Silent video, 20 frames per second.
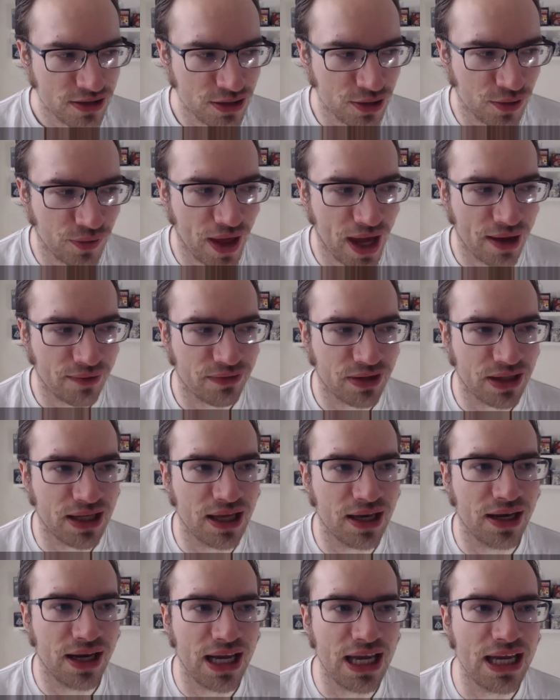you know, they have to
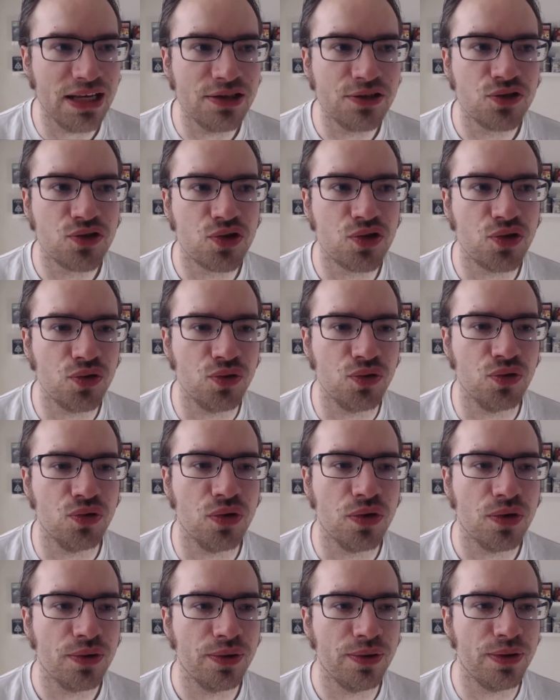get
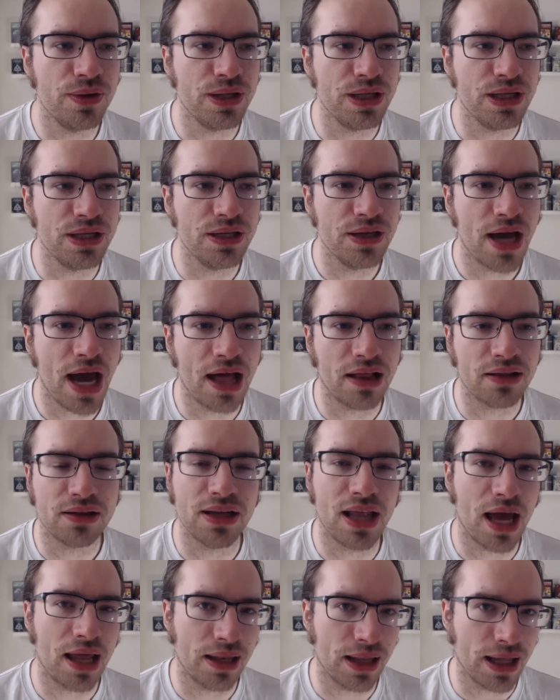into the
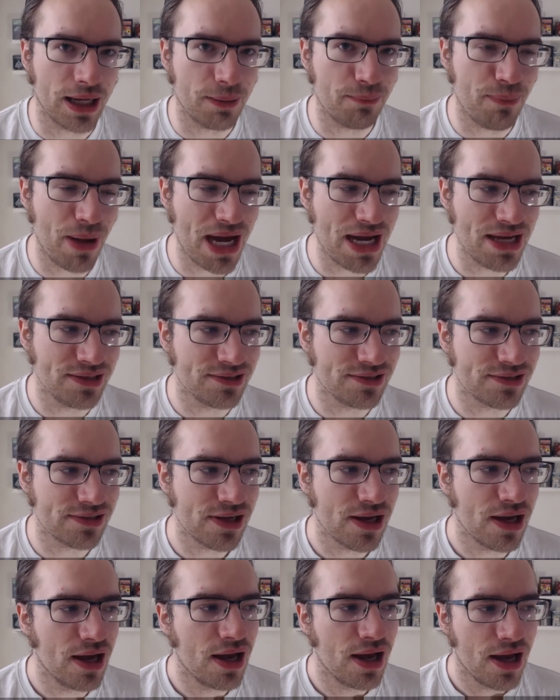Alkali Lake
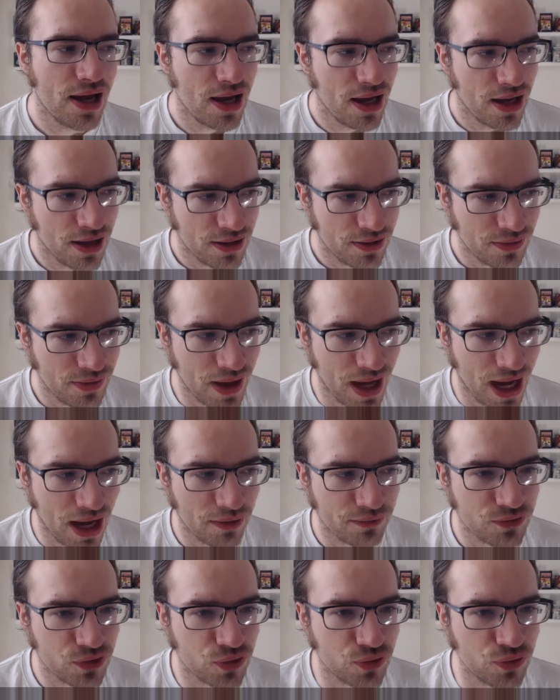base. They
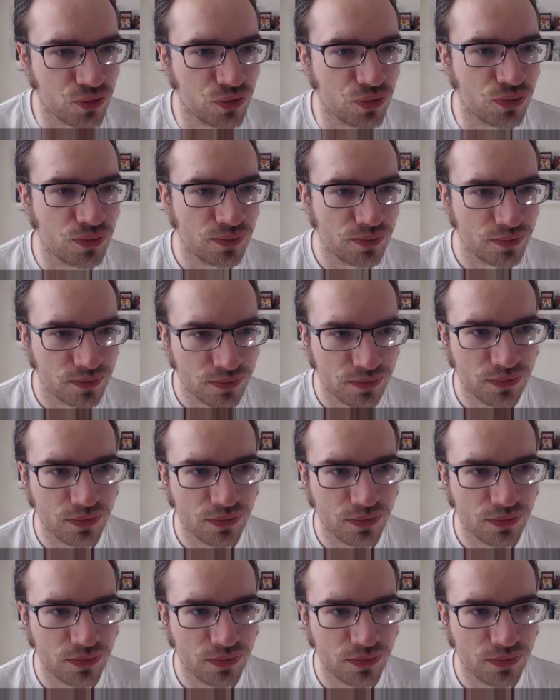have to